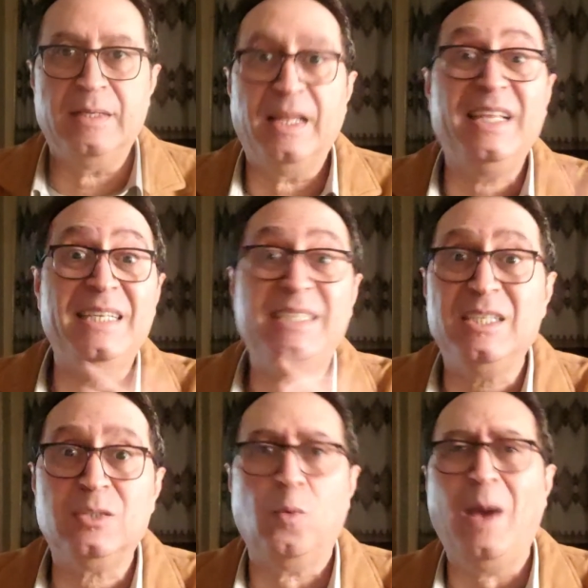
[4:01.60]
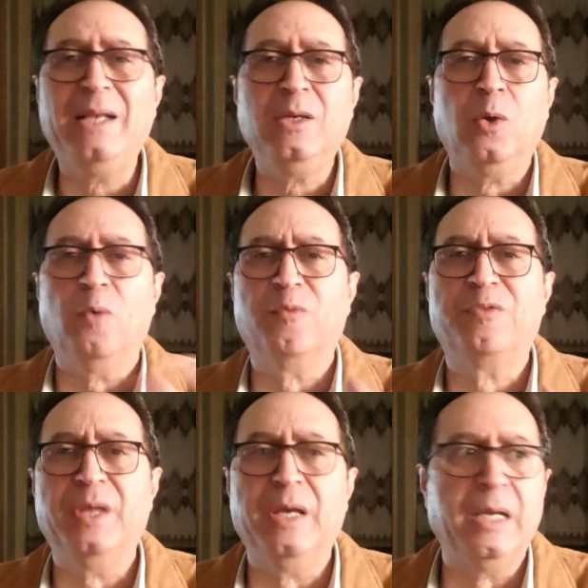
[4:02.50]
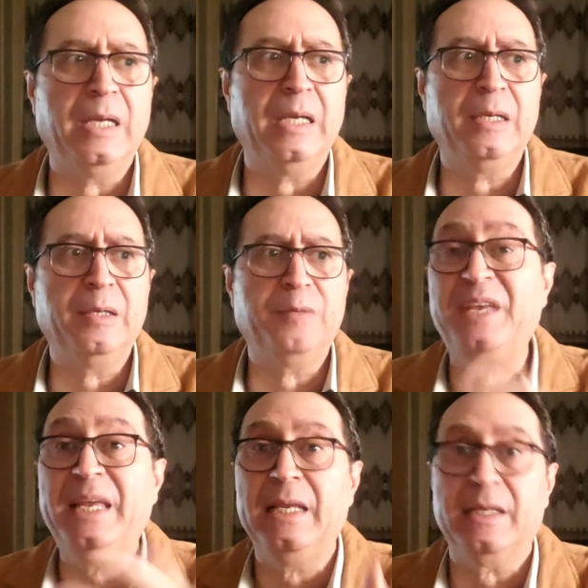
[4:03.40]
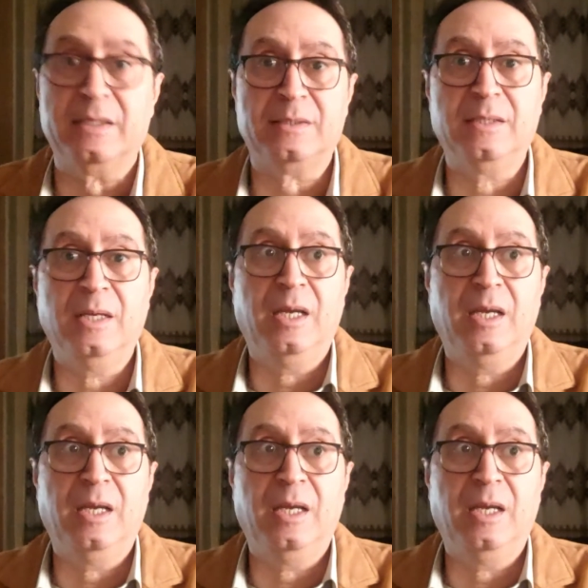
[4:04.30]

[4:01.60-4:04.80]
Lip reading: This is one of the feelings